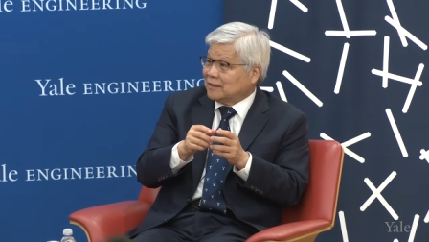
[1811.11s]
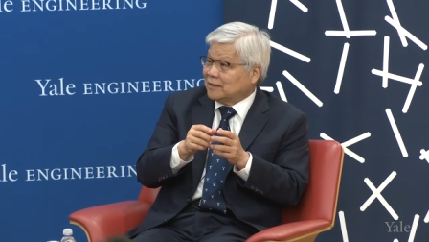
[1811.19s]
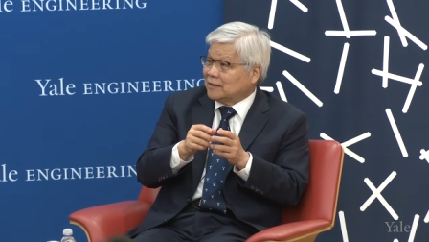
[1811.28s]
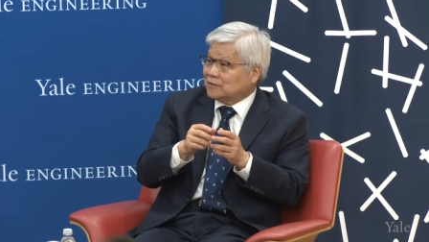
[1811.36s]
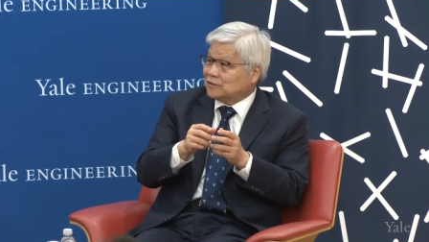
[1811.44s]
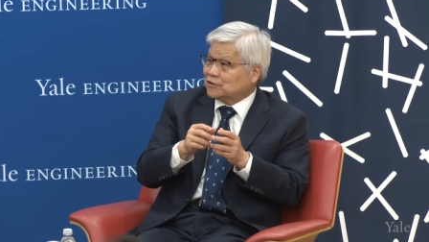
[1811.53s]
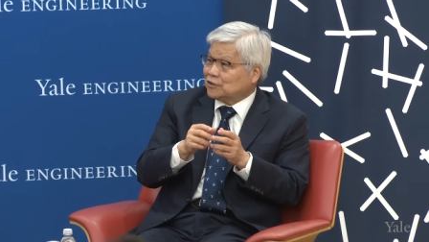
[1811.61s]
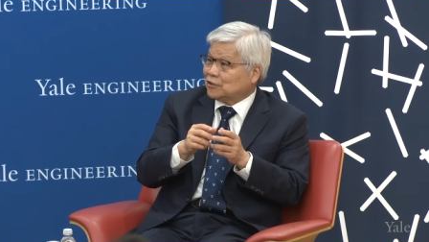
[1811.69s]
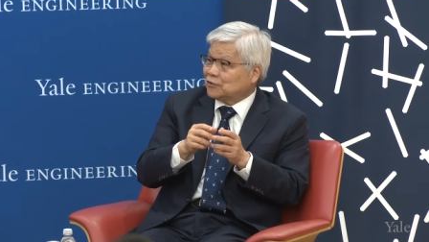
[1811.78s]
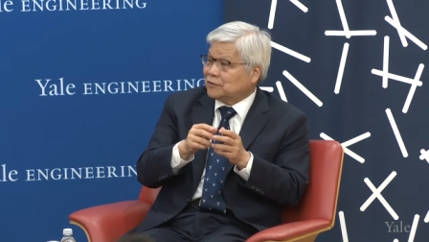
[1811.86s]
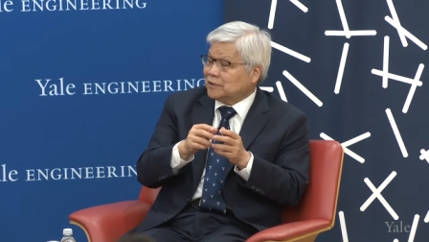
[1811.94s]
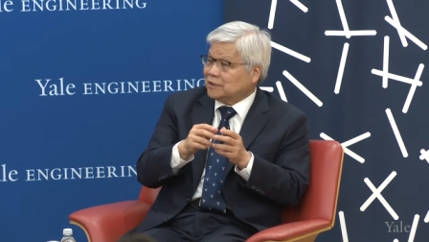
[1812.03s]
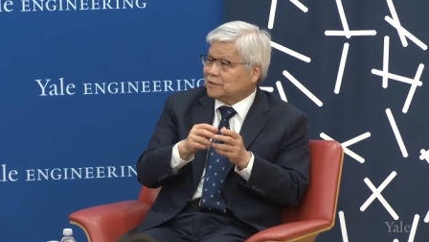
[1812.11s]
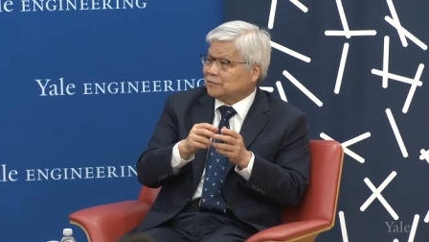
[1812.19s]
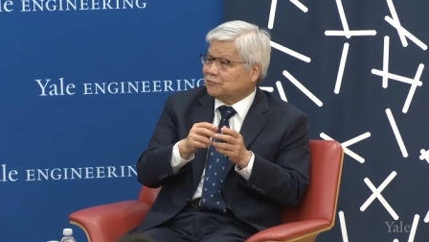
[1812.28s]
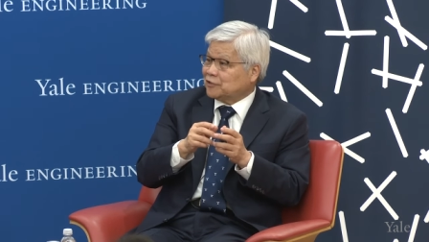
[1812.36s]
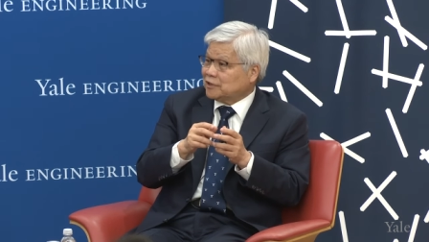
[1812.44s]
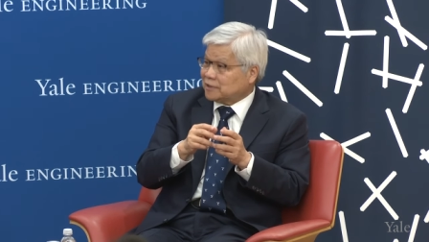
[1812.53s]
And so it's a
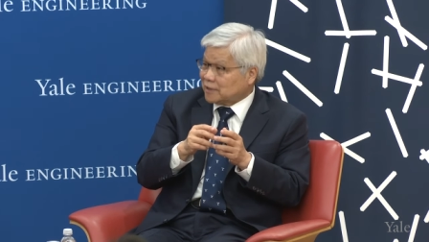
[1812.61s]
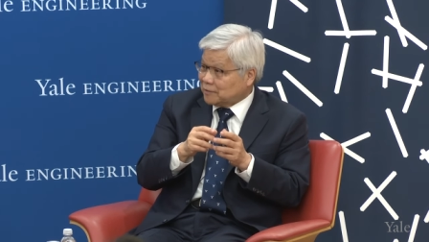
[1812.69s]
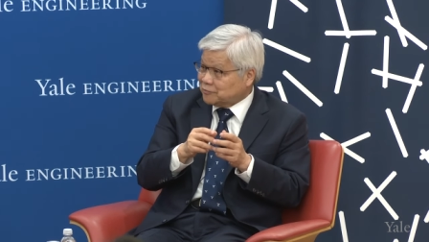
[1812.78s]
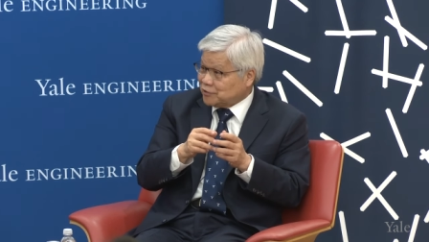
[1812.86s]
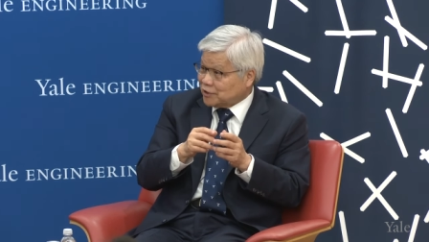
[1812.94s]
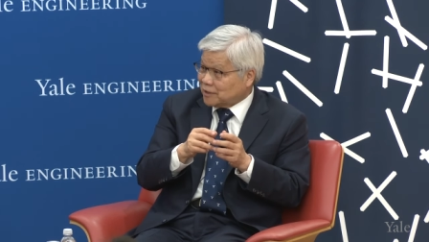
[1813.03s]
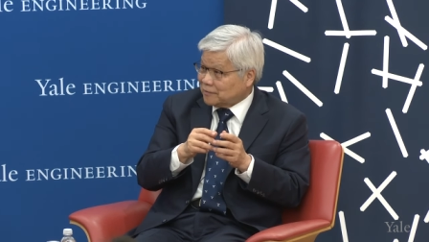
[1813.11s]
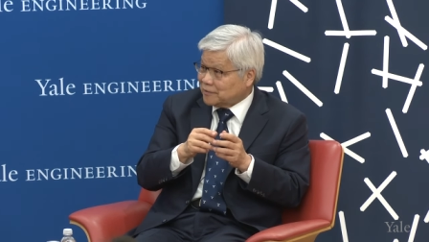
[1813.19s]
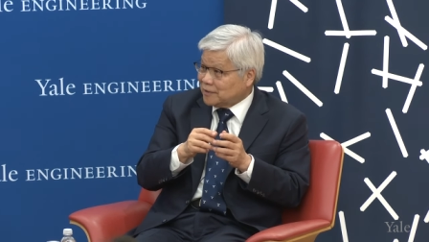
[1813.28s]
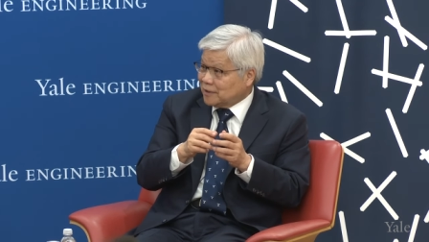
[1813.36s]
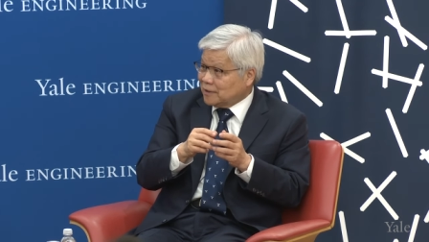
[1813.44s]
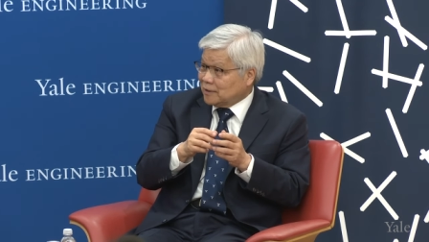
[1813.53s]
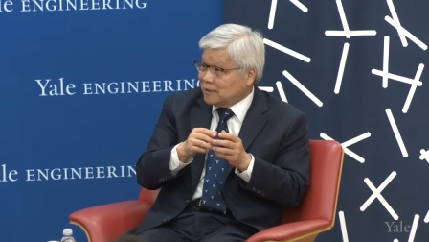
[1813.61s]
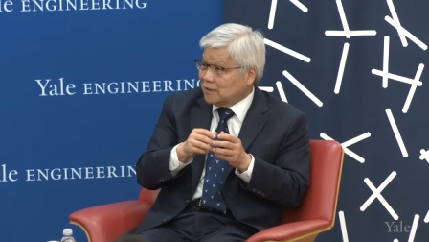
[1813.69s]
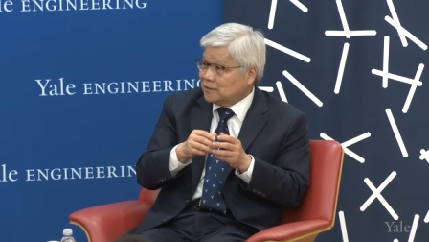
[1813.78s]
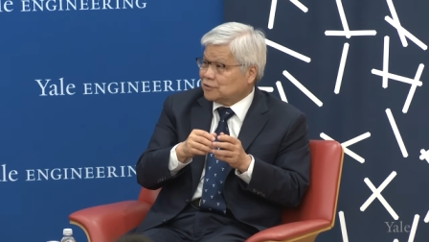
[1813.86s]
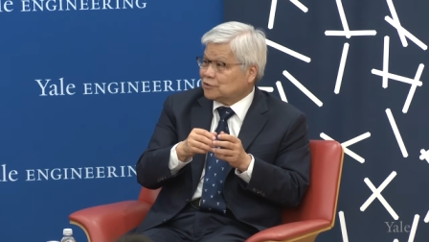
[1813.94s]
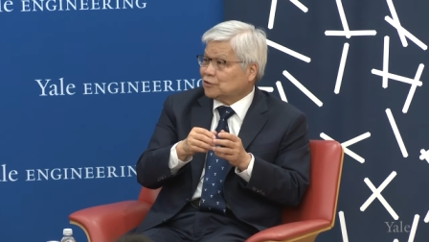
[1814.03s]
very tough job.
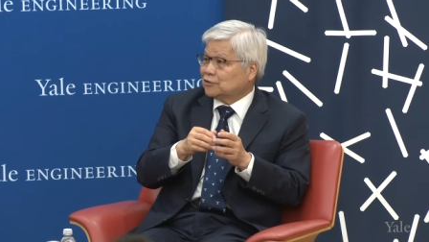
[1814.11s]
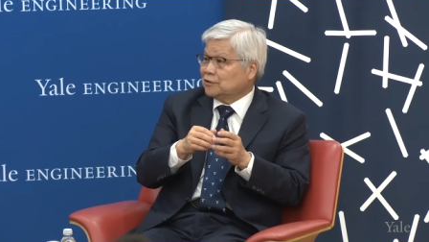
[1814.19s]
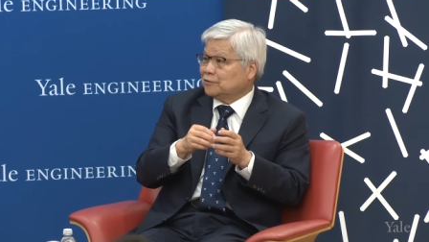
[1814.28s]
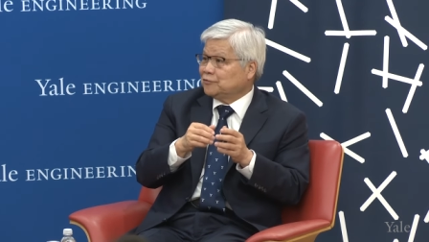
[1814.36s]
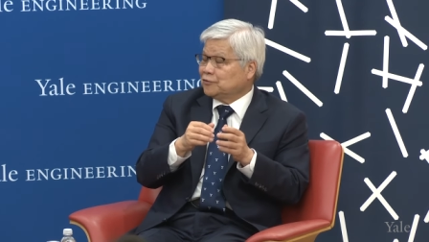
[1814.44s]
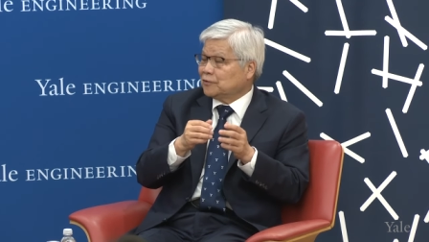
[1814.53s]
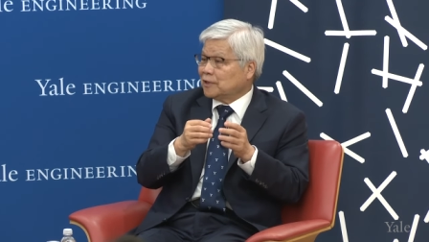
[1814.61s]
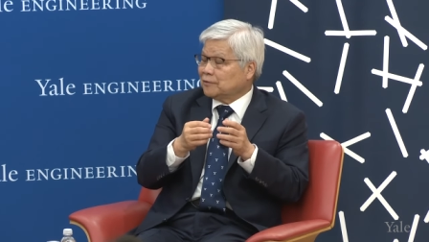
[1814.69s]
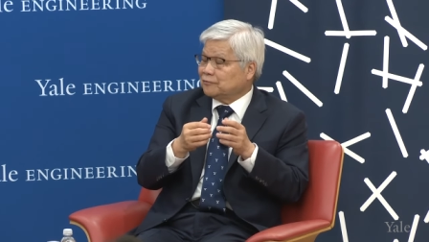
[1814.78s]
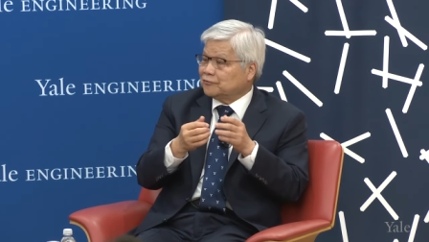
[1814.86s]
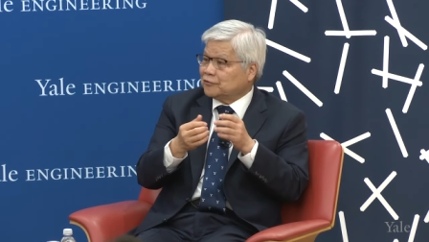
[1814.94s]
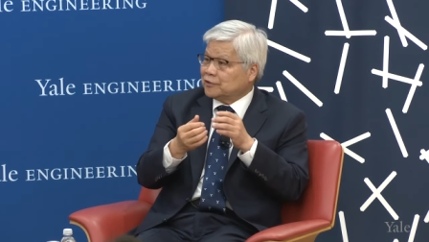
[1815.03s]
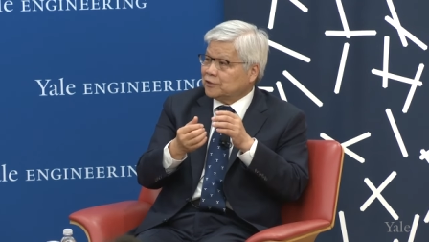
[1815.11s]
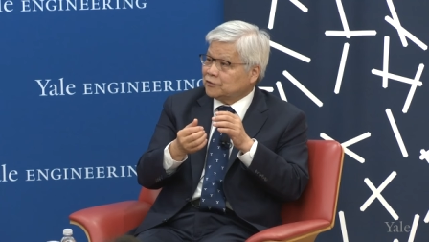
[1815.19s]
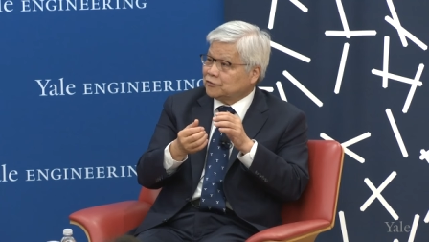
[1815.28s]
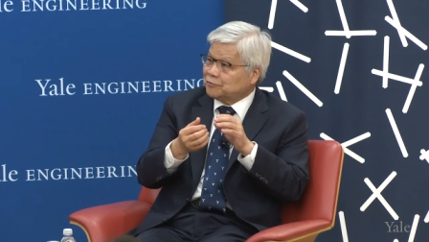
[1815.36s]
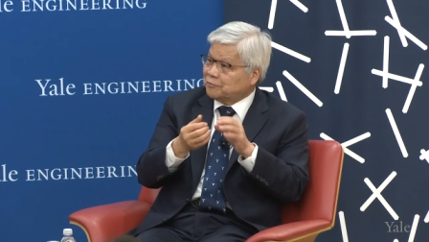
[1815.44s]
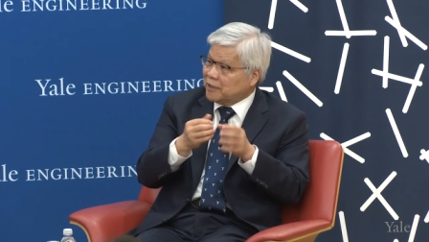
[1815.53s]
And so if you are a very
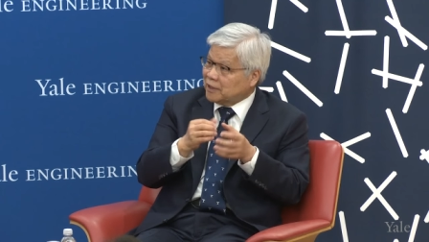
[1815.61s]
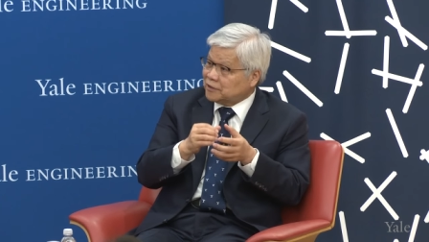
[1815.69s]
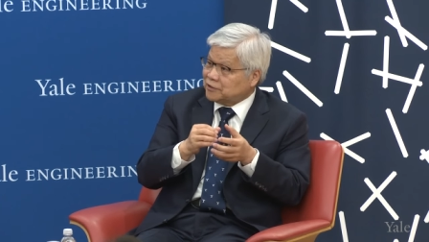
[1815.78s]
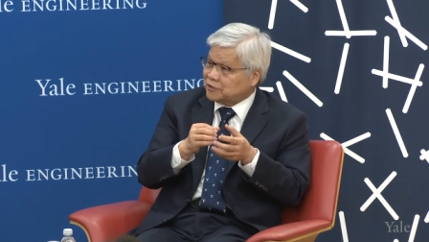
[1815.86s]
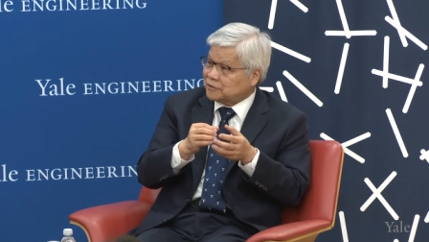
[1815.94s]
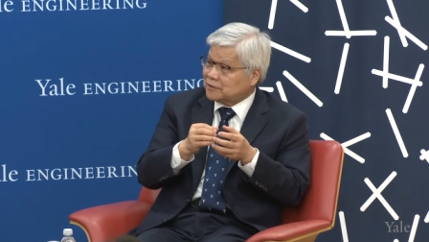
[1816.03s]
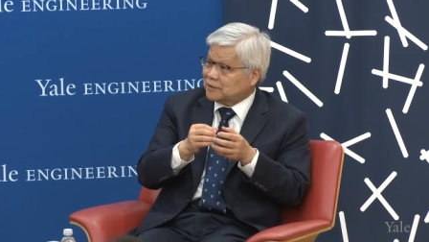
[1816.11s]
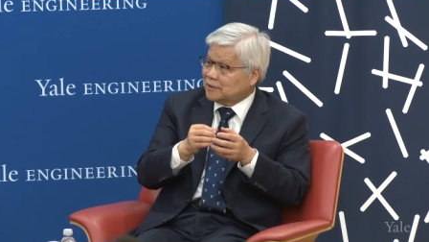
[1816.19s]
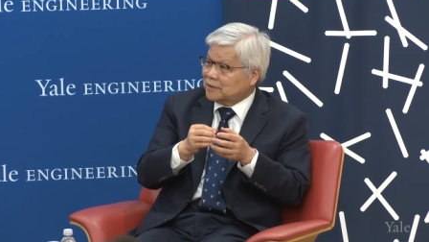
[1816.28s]
good manager,